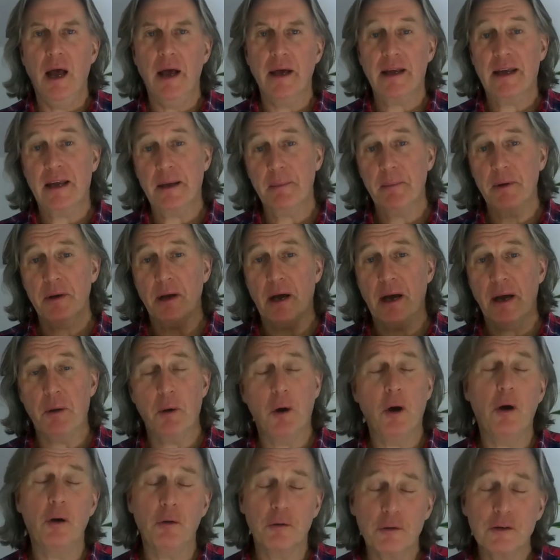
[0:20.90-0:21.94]
Kim and I
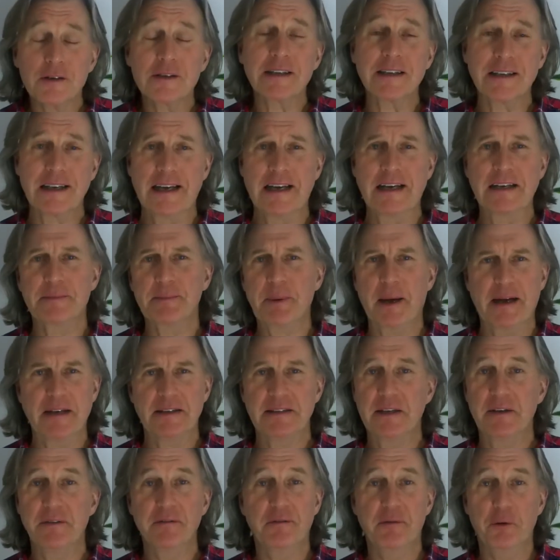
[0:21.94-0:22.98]
were honestly
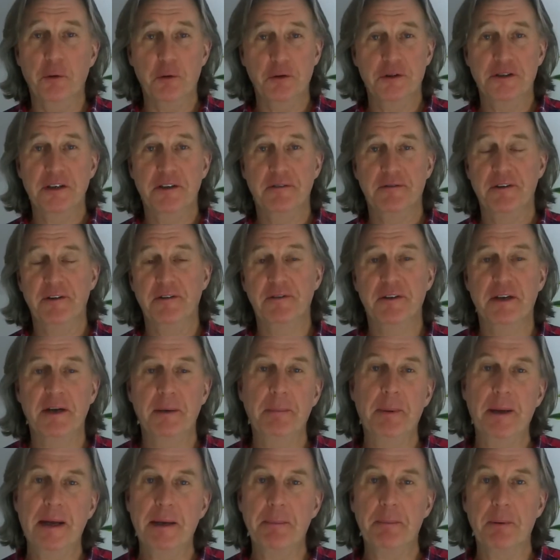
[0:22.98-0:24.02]
expecting 40 or 50
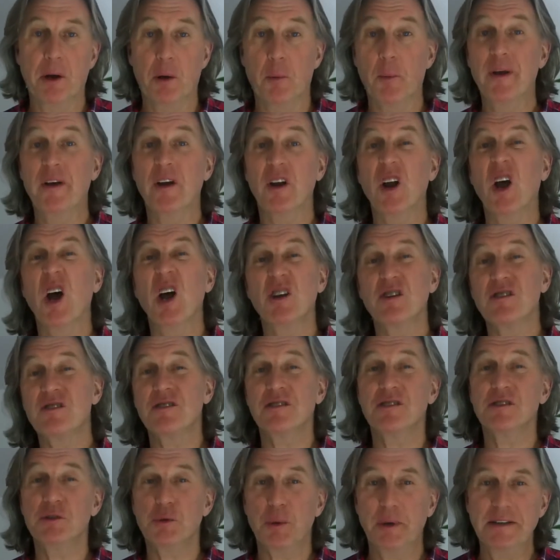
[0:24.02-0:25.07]
people and we got
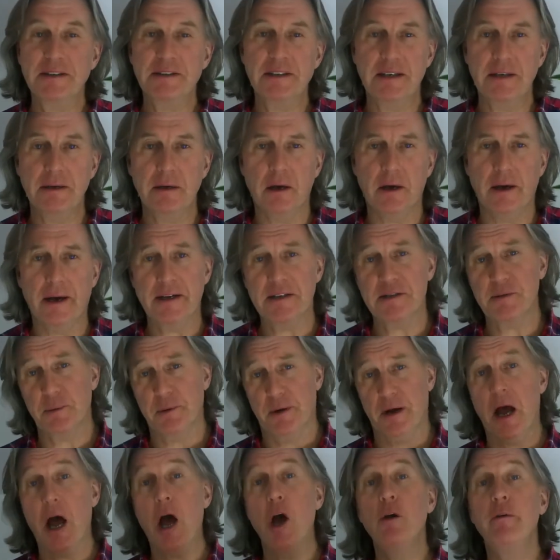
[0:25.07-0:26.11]
129, so
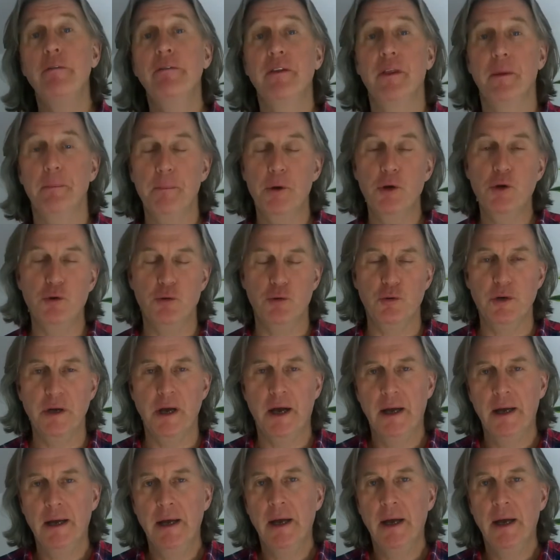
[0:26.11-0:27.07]
we're over the moon.